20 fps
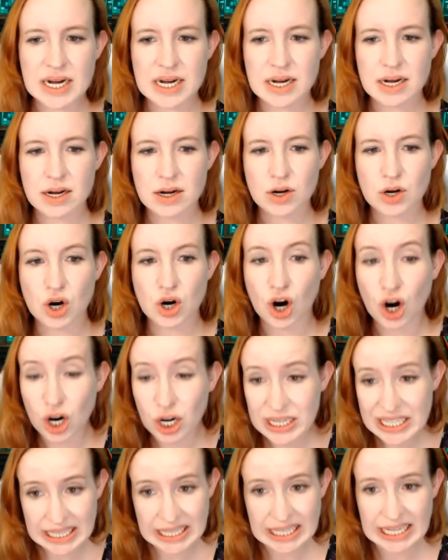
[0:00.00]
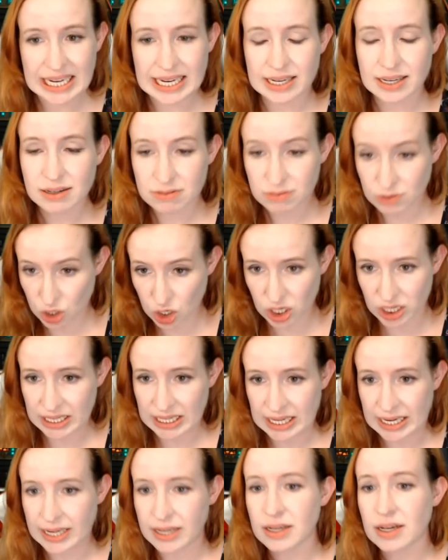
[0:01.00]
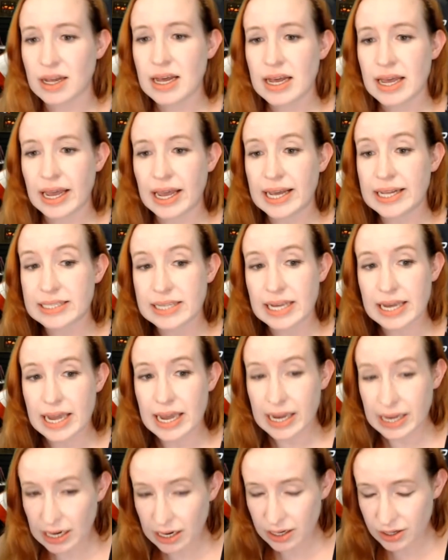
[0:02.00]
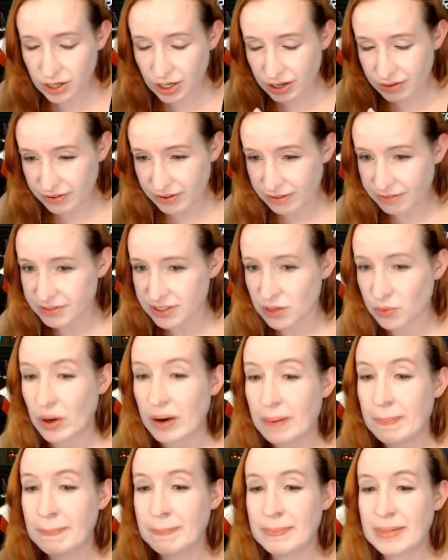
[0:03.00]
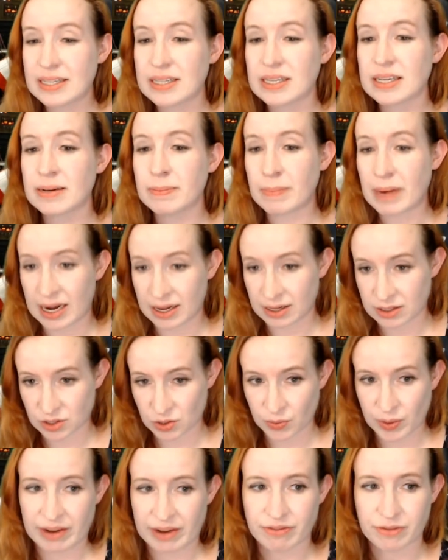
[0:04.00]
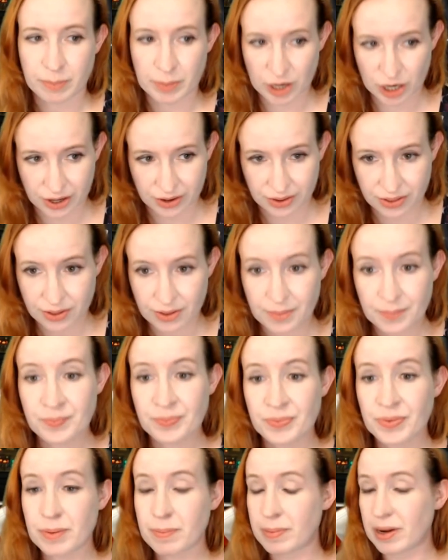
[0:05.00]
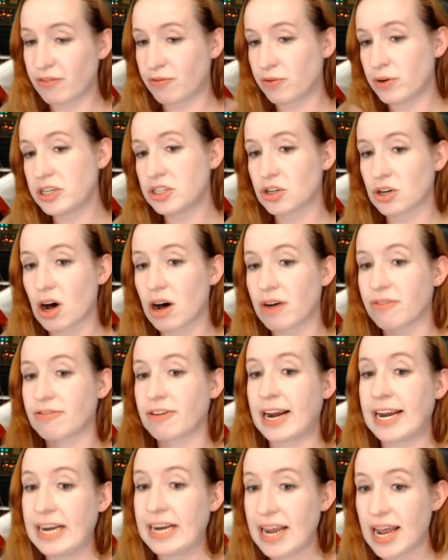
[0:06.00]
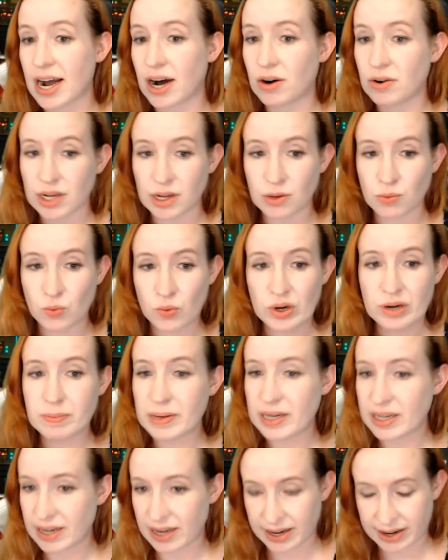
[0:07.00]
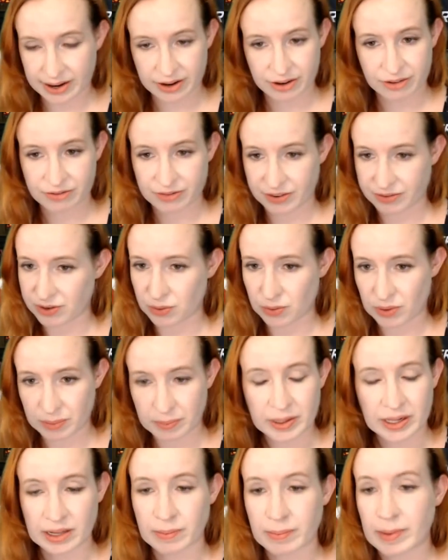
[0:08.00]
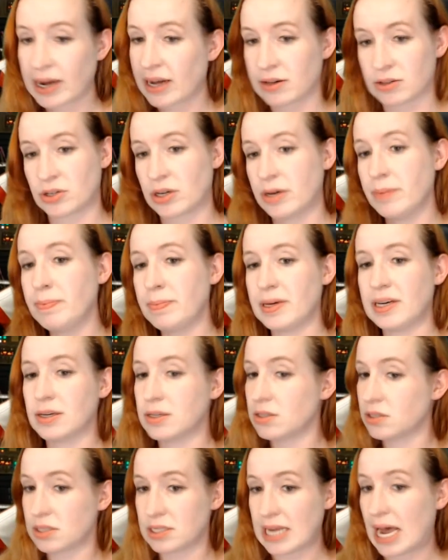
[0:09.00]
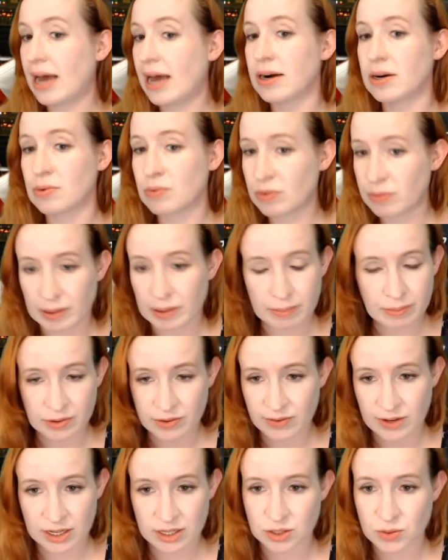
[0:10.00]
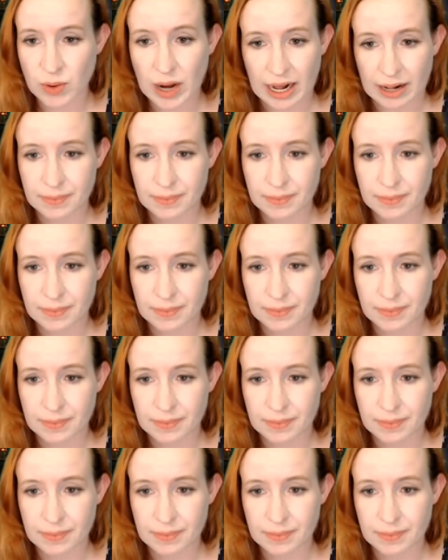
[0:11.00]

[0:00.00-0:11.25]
currently, it's 851 million miles away from Earth. But if we took off right now, it wouldn't be an 851 million mile trip because Saturn would be moving as well.